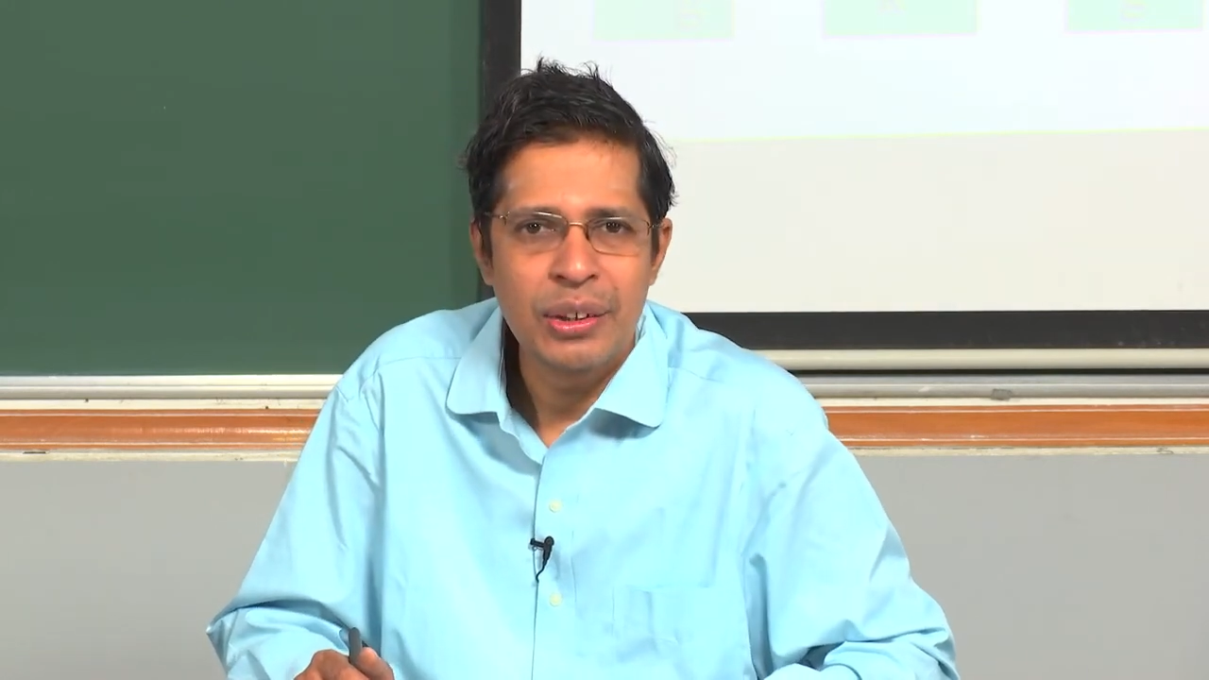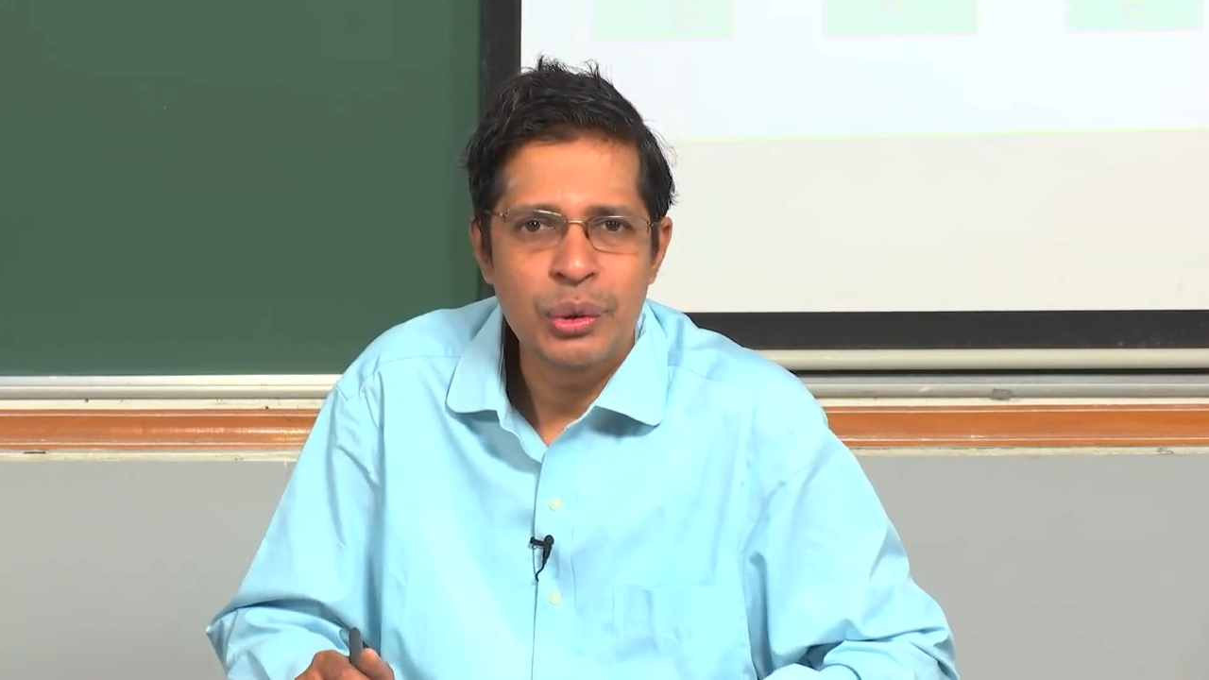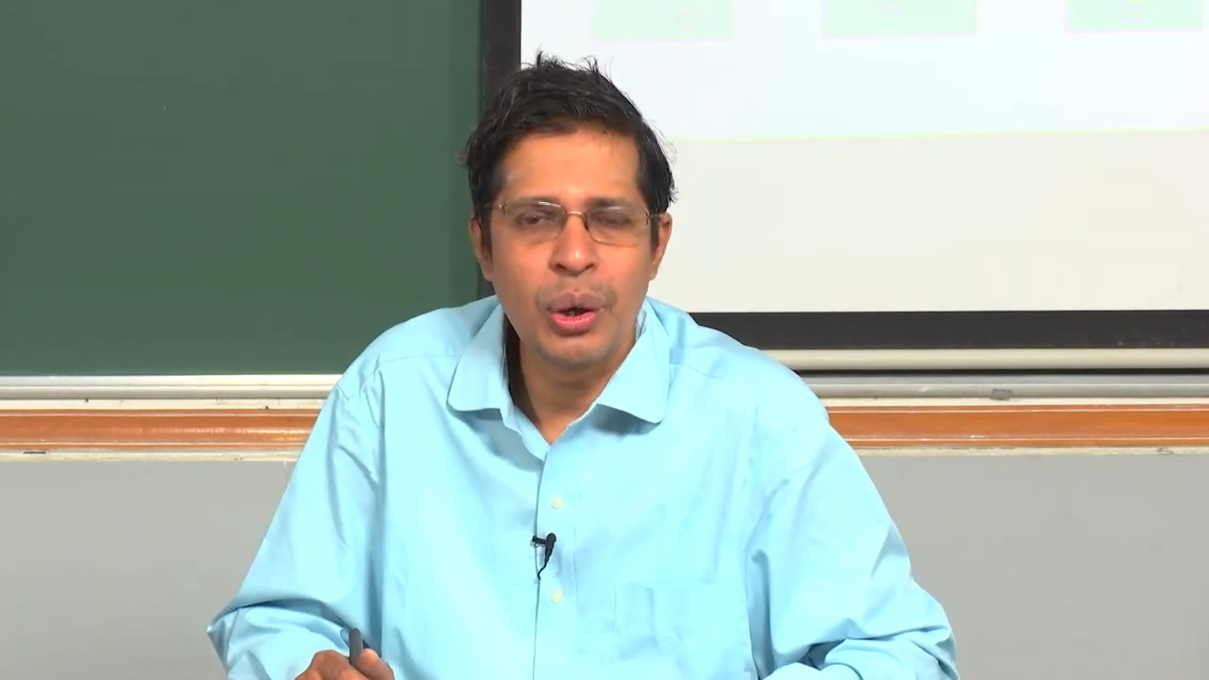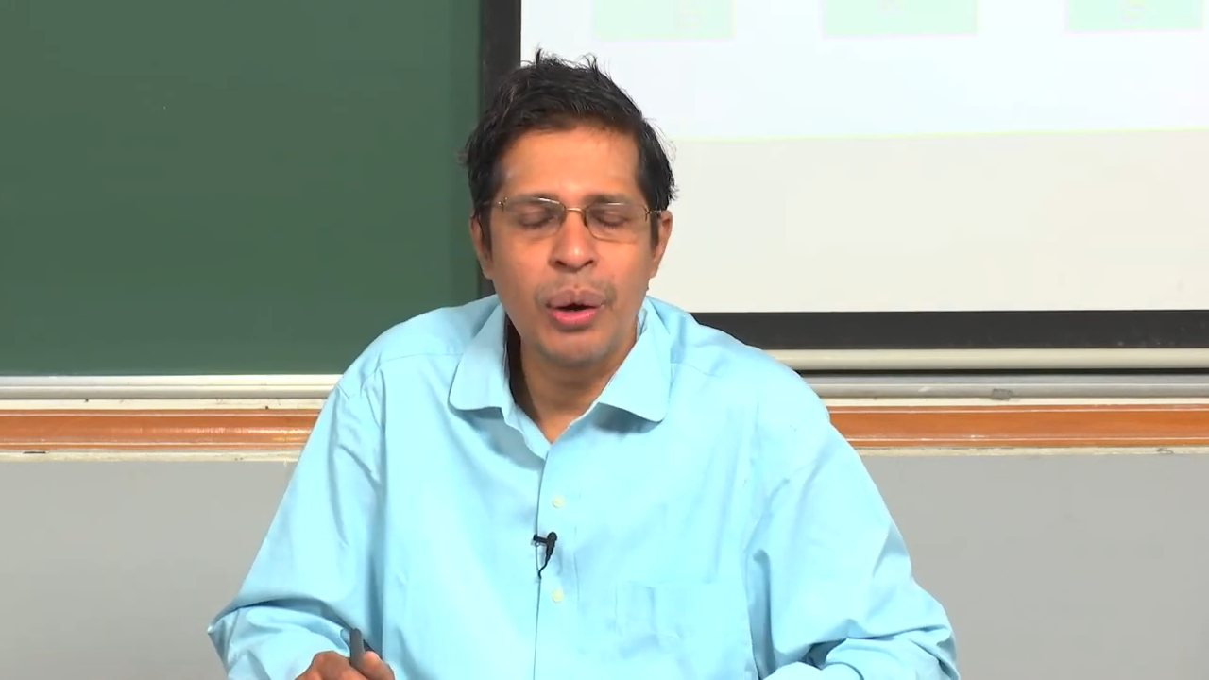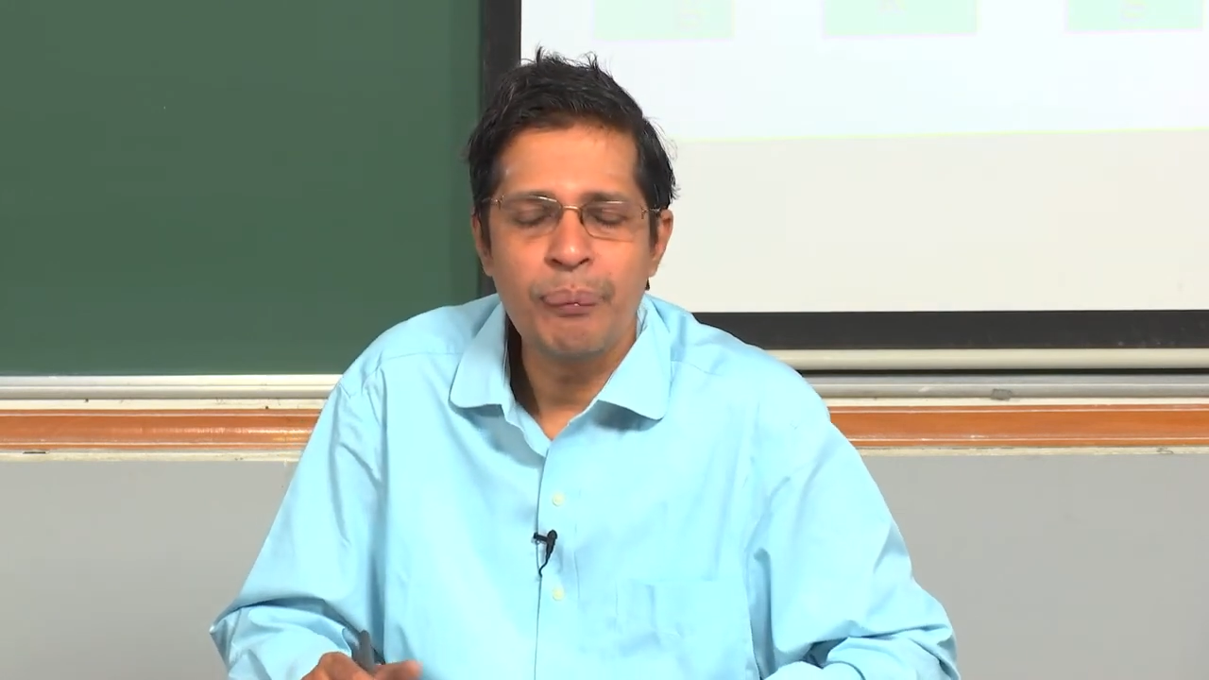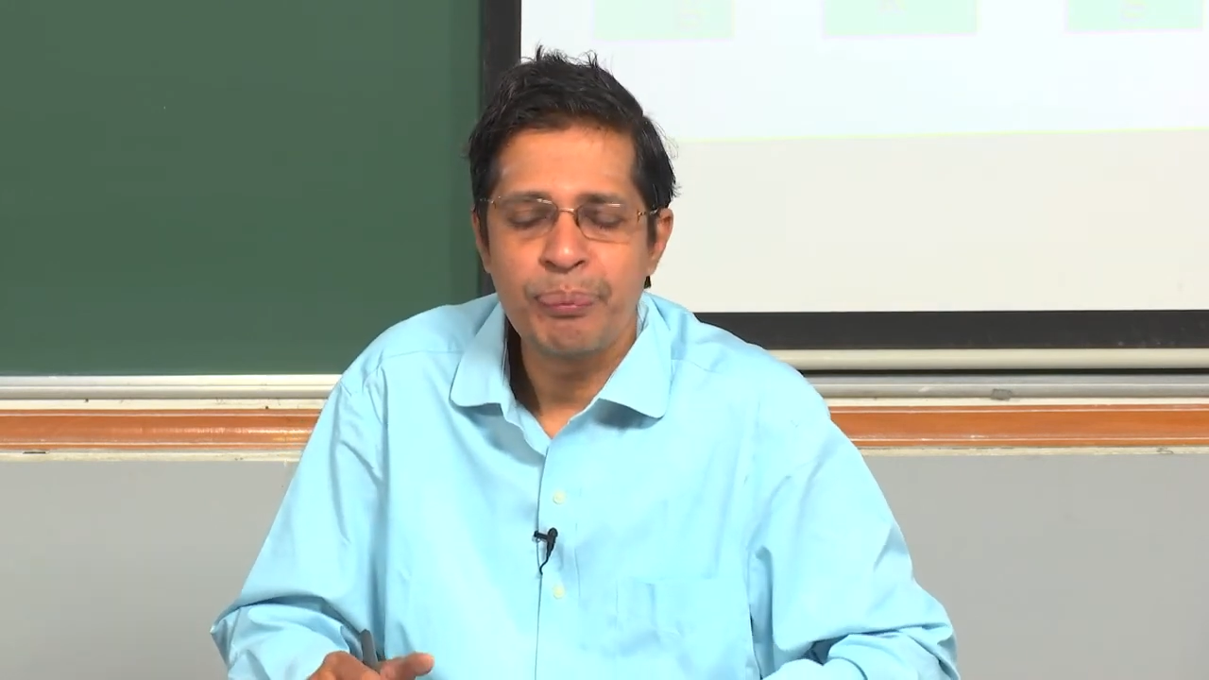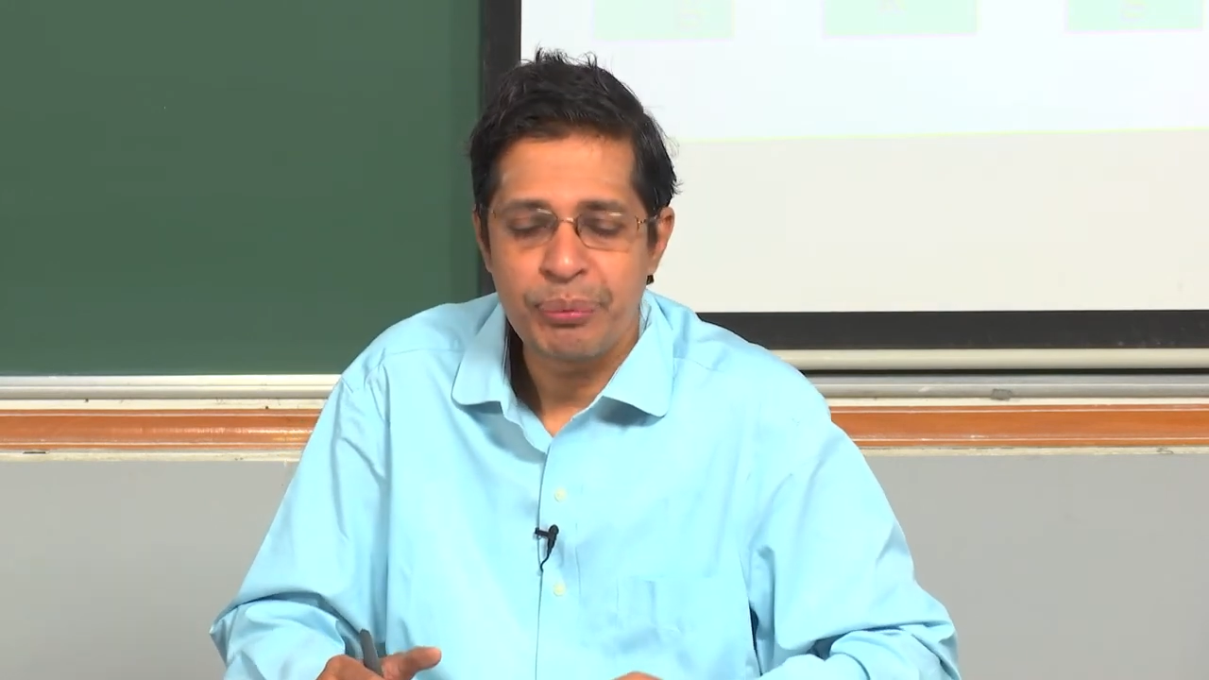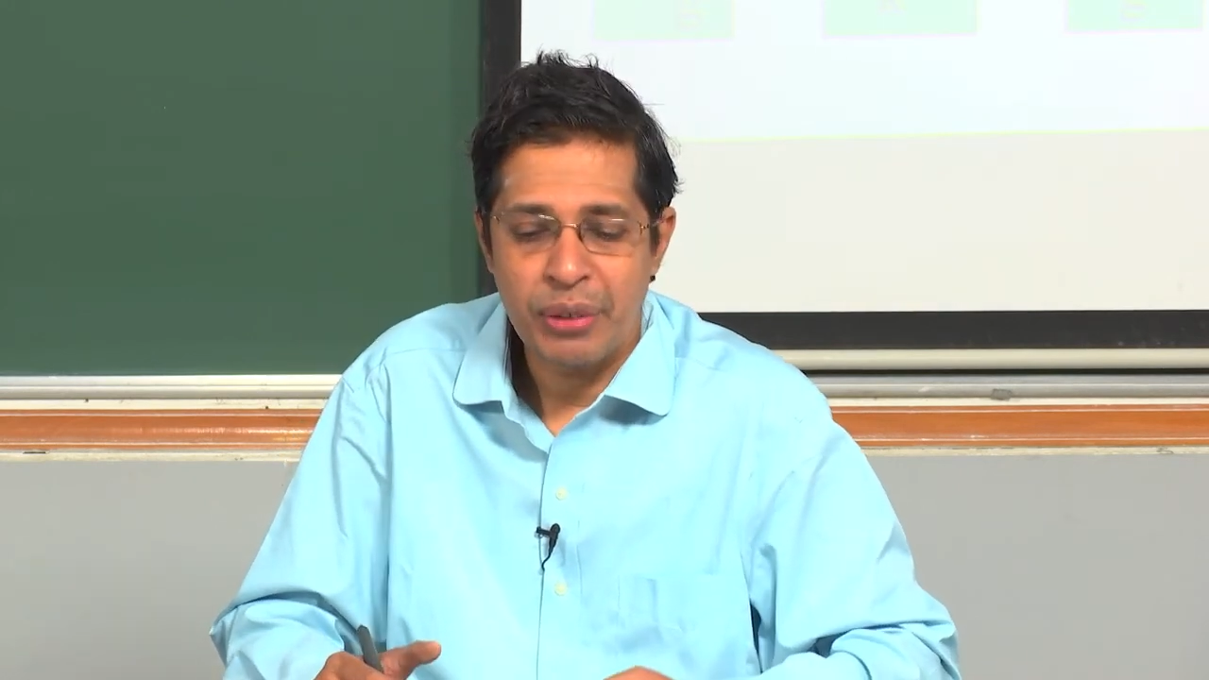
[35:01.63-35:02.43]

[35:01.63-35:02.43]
So,